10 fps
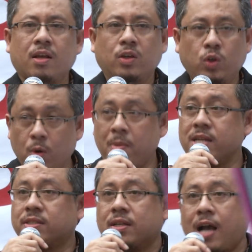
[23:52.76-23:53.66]
You
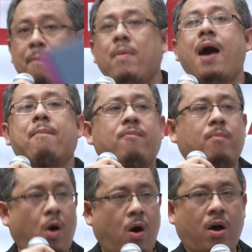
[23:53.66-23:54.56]
must come up
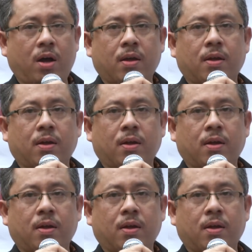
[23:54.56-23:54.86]
more.